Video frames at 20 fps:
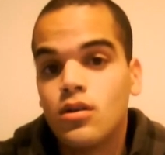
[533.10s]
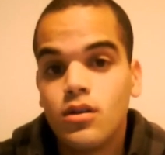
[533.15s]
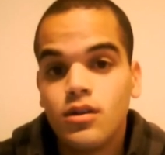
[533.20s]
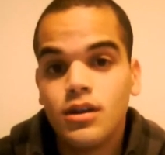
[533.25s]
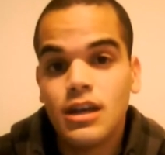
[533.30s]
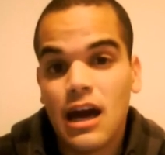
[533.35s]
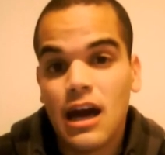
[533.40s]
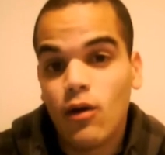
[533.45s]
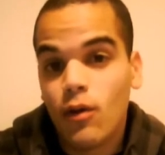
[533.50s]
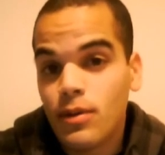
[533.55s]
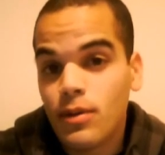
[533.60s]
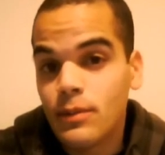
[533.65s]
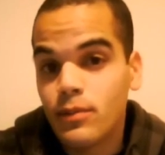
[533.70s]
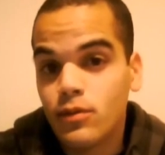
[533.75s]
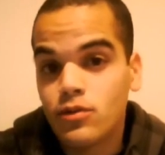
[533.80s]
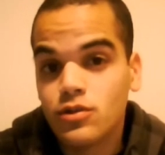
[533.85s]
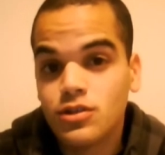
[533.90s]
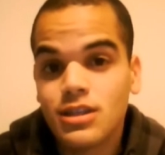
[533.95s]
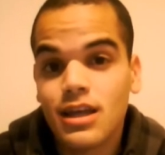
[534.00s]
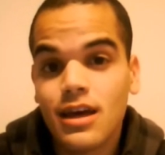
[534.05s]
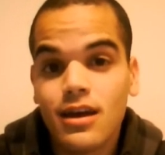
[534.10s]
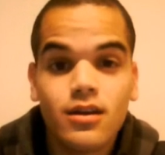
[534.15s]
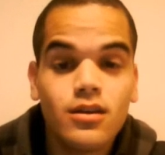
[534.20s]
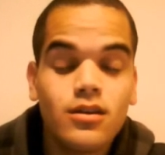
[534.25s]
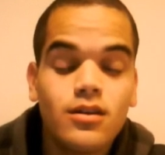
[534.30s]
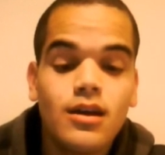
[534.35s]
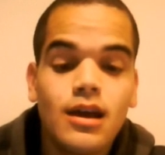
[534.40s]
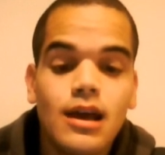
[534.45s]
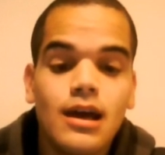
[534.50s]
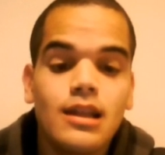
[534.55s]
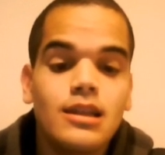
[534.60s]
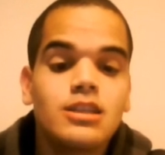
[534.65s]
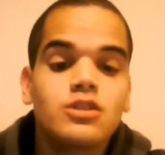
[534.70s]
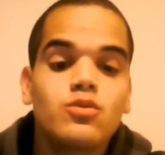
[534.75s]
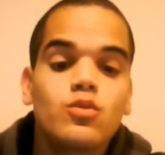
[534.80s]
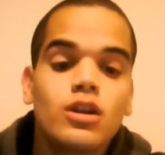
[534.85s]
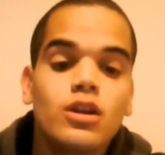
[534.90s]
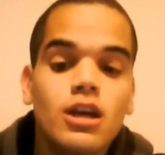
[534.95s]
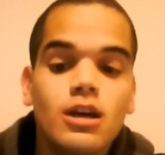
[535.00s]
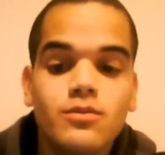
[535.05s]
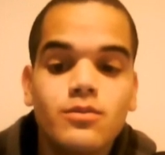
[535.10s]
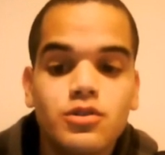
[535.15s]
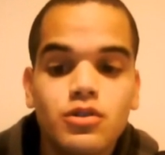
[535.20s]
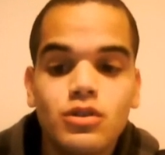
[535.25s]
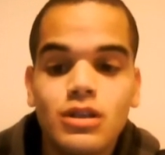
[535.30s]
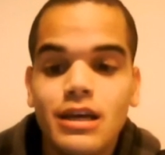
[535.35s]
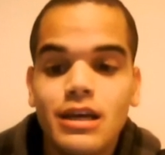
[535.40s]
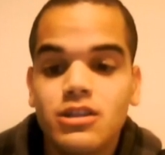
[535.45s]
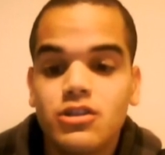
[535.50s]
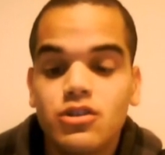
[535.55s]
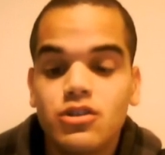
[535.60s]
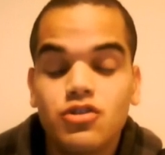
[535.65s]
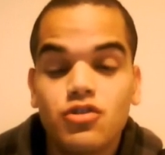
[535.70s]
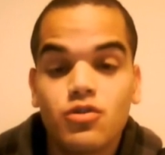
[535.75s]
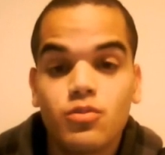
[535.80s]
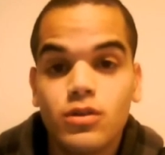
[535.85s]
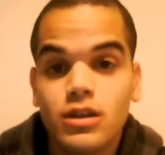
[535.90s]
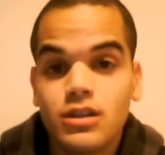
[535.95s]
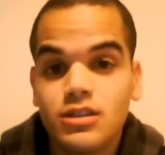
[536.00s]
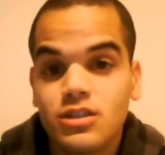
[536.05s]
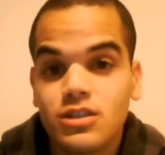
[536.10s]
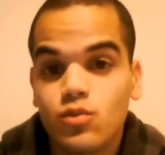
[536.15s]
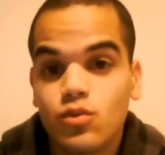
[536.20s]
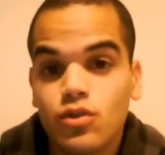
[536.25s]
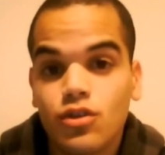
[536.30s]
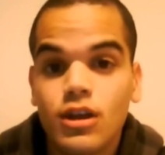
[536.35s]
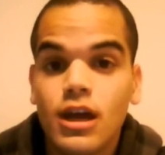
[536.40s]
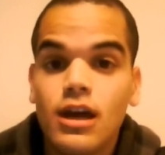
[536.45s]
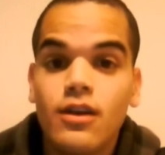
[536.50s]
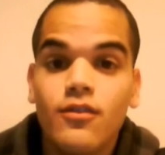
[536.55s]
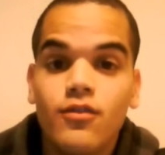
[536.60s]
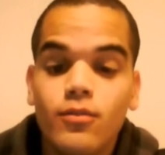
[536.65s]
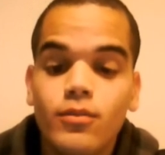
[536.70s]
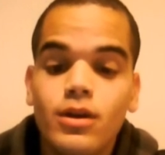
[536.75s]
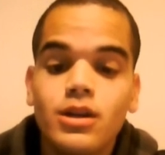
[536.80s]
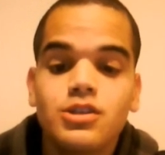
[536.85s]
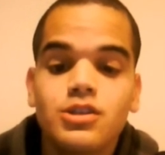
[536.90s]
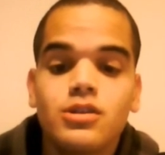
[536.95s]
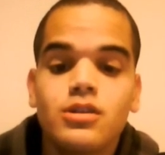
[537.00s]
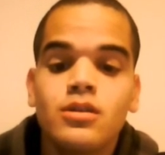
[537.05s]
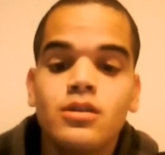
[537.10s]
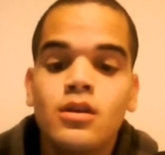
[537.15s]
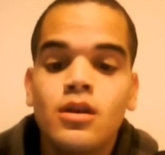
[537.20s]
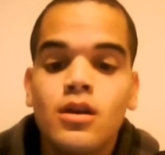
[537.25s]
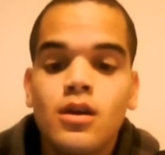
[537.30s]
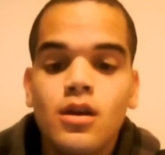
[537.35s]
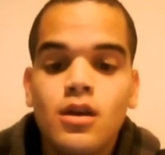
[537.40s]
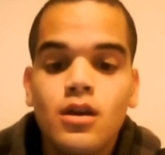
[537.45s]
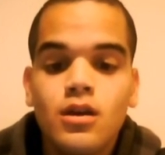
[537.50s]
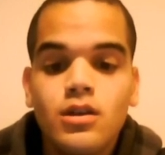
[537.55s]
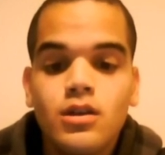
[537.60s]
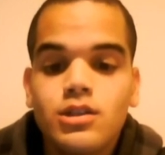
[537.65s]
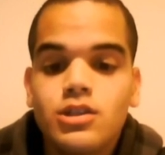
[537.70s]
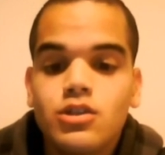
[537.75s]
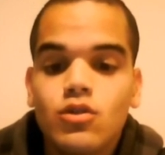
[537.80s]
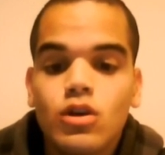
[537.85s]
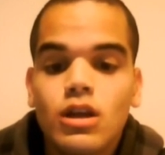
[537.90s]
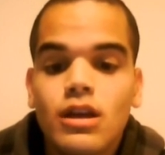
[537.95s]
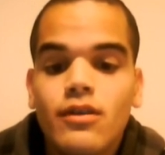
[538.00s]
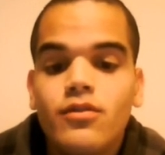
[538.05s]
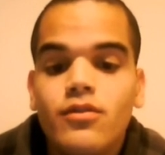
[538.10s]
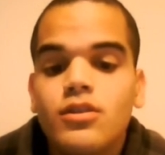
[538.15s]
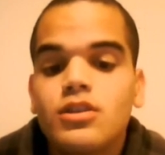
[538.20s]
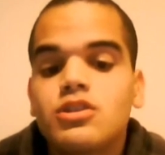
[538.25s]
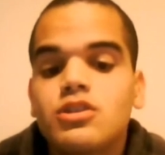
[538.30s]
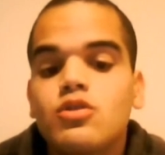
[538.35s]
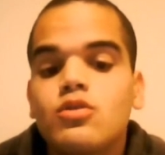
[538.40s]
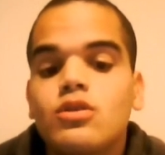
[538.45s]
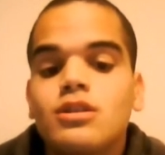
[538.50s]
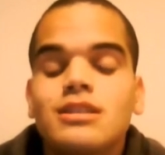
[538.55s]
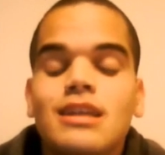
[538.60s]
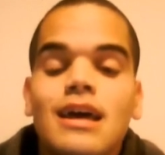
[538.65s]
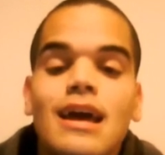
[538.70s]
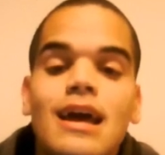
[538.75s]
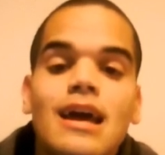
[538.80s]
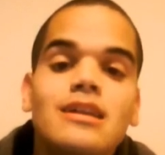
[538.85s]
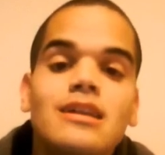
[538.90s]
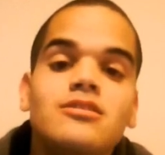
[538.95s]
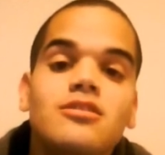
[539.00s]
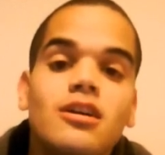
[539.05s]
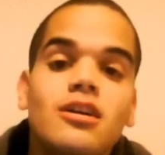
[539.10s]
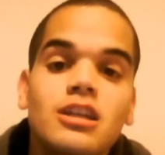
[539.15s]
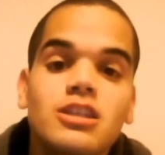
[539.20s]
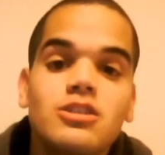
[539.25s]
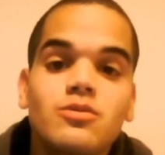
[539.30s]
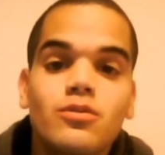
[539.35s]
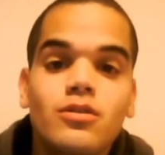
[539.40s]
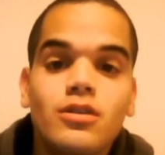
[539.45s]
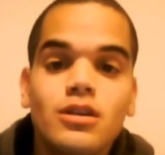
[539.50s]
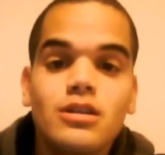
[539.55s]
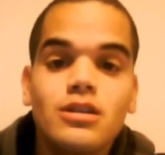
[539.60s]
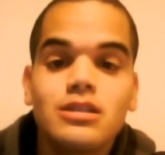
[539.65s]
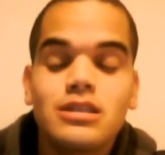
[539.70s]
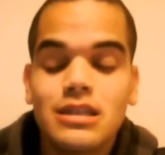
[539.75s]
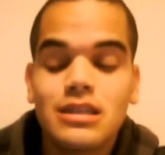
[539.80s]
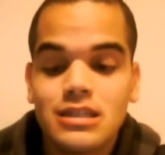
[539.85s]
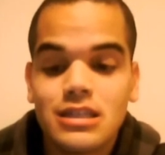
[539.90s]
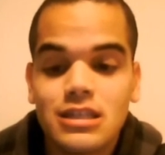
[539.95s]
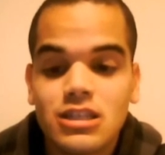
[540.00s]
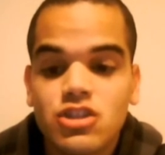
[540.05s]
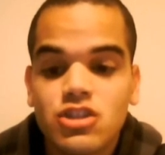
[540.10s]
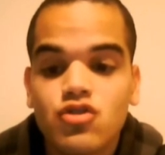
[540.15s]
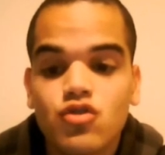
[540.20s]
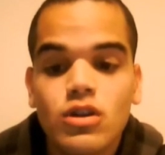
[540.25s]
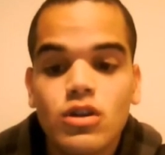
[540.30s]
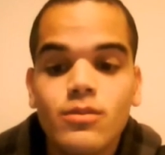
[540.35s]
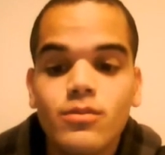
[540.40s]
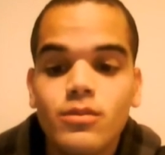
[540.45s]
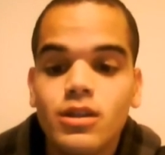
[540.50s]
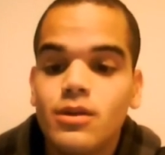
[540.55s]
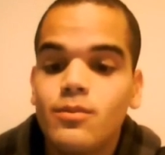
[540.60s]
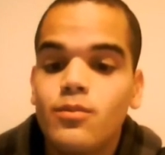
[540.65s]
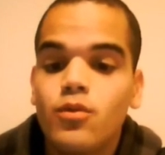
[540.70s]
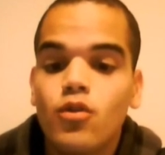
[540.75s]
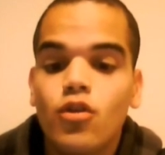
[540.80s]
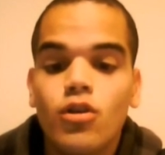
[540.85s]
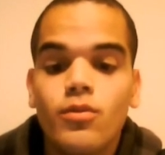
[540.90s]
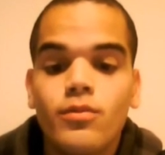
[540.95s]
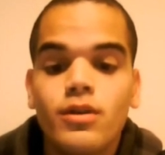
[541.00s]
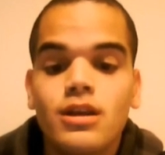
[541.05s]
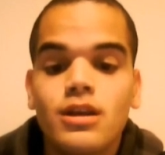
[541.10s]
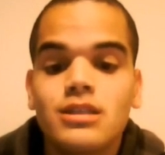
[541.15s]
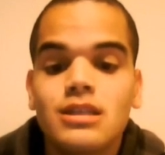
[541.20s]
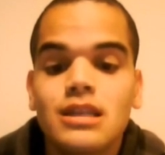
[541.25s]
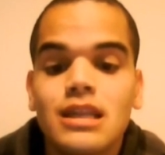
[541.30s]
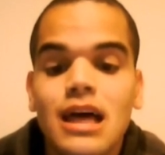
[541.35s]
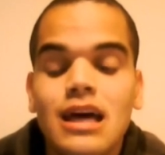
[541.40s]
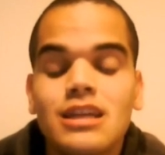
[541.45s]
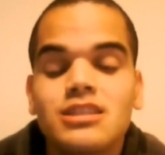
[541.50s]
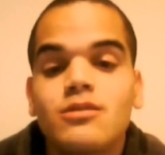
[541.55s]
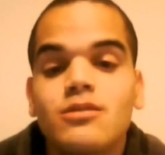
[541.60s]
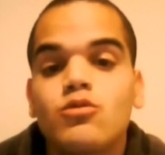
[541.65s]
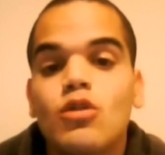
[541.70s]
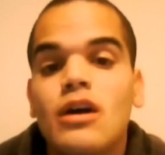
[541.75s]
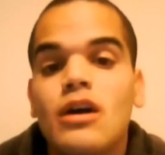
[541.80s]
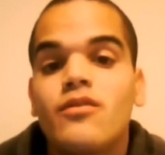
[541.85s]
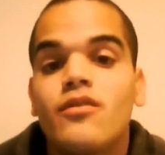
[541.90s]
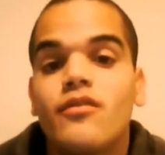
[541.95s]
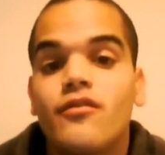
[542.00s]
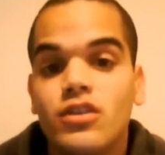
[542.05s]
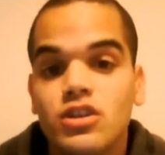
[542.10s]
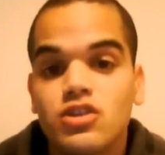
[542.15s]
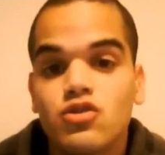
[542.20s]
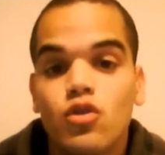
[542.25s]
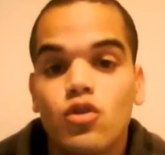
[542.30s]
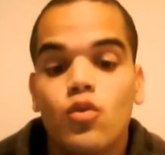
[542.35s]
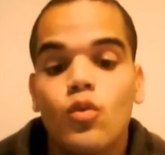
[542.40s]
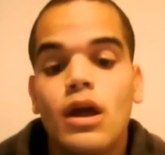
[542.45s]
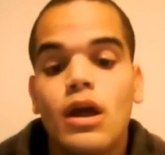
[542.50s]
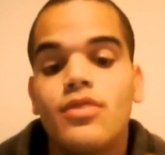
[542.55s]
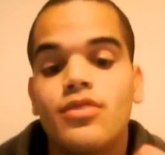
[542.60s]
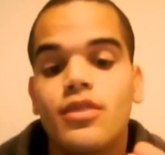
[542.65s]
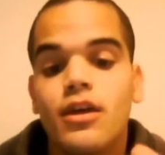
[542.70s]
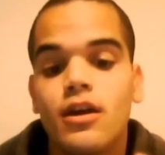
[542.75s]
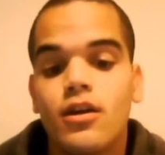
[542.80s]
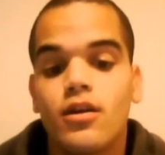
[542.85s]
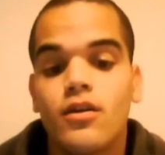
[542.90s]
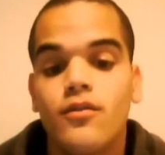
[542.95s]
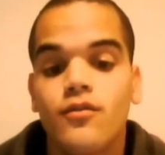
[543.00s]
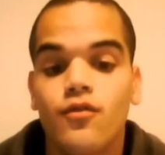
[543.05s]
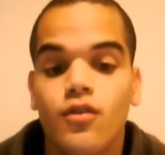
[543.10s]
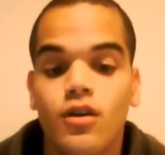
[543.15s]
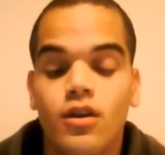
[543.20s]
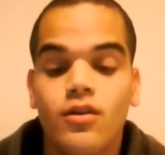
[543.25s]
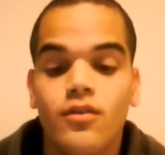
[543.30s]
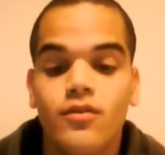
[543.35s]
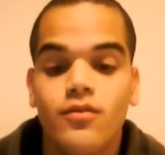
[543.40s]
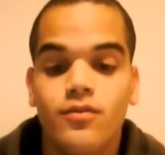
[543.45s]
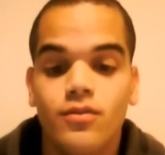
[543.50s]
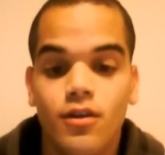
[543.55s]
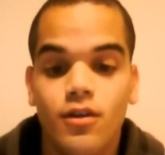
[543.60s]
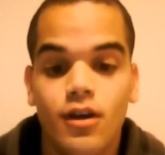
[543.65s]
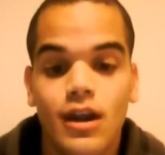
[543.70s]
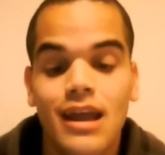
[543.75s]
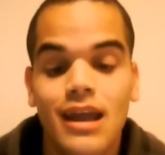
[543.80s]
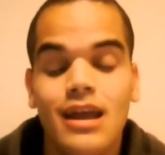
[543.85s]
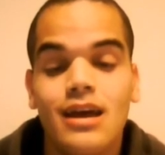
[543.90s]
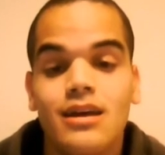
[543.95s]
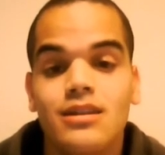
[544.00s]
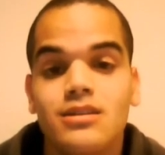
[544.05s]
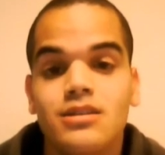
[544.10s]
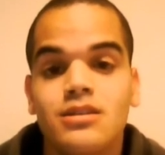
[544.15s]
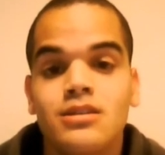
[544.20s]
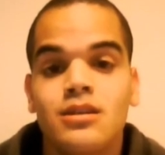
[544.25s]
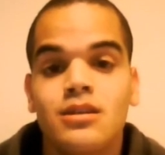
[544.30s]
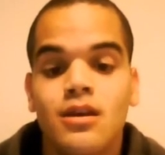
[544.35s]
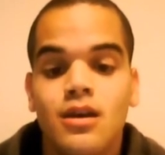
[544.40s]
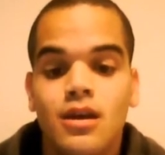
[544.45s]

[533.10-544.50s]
not what people say, at least when it comes to lectures or places where you get information. So giving the students a hands-on experience is extremely important because it allows them to have a visual right there in front of their hands,